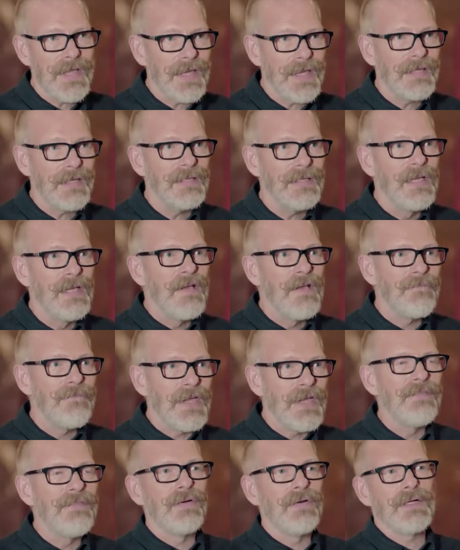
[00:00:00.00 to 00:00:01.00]
today
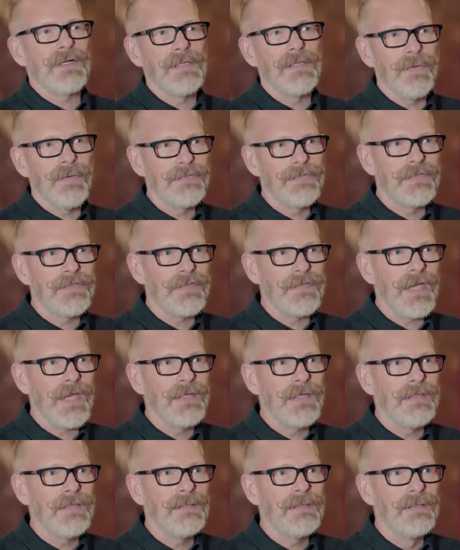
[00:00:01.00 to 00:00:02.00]
favor a closed
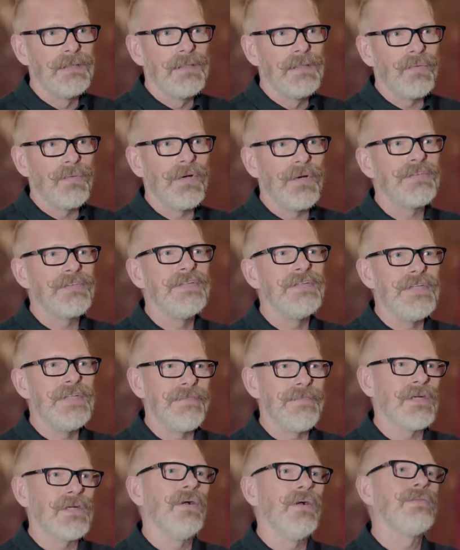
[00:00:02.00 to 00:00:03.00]
society where it's
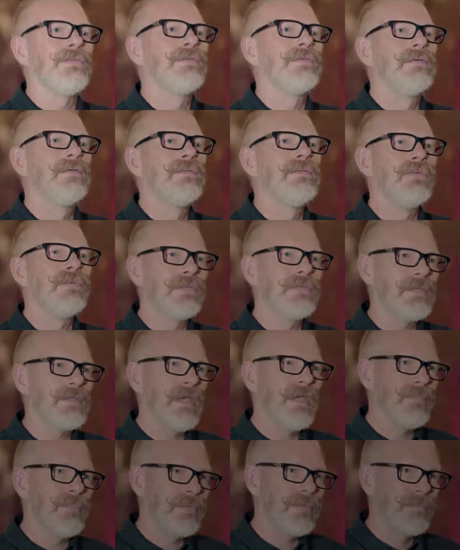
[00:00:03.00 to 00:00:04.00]
difficult to
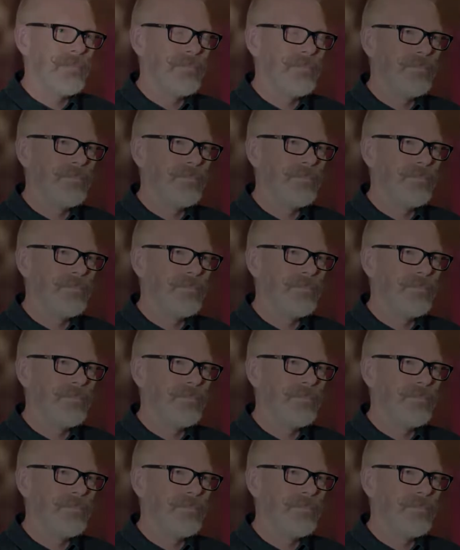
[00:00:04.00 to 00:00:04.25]
escape.